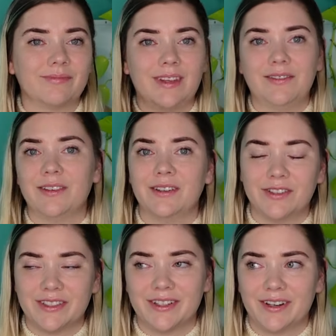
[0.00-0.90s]
even if
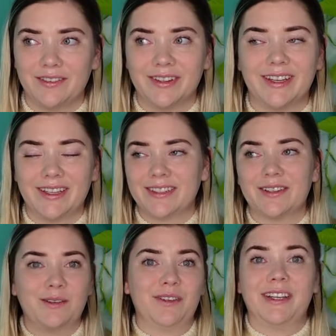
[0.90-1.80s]
it's not even like it's
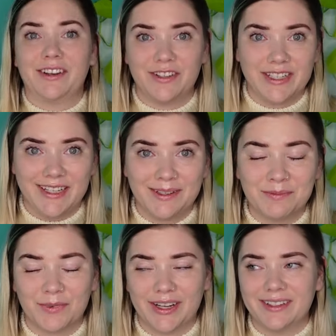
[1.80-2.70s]
not even a guarantee
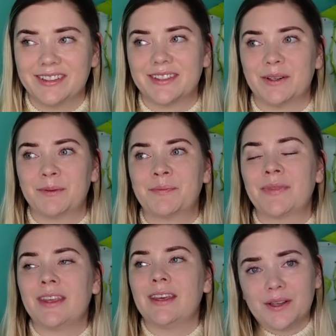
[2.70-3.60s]
right so
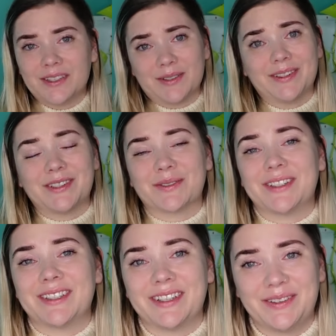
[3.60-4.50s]
so I just
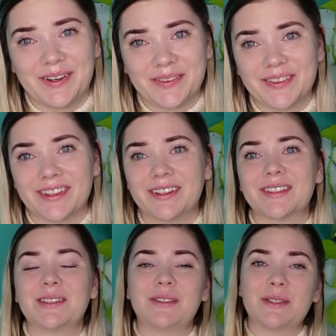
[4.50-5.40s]
wanted to let you know that there's
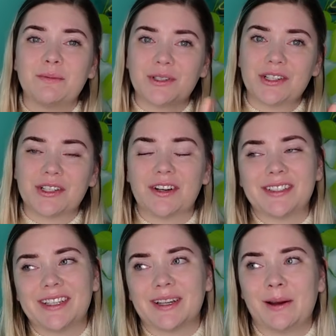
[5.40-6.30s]
going to be some bookish
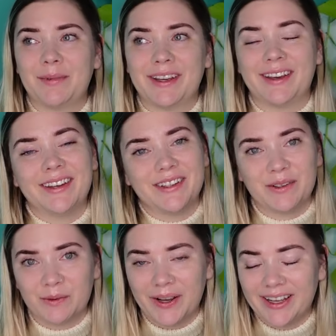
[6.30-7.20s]
content coming
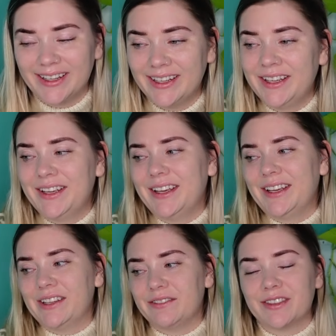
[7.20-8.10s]
your way
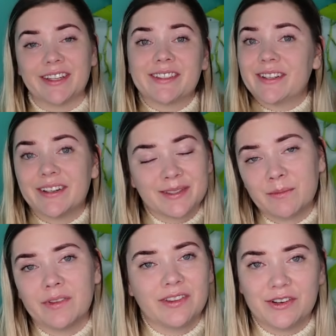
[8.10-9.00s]
if that's not
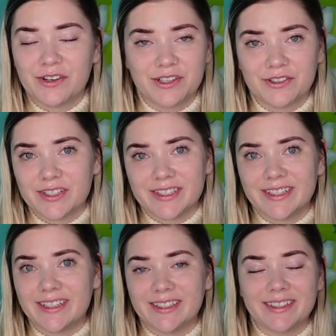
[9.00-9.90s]
something that you're
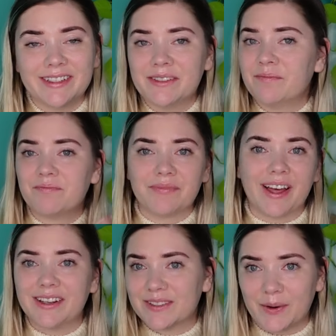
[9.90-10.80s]
interested in
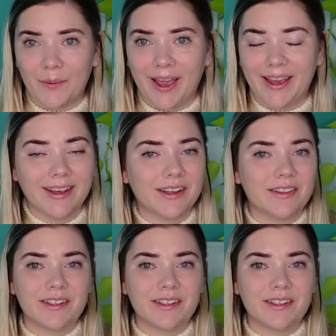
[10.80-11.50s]
that is okay. The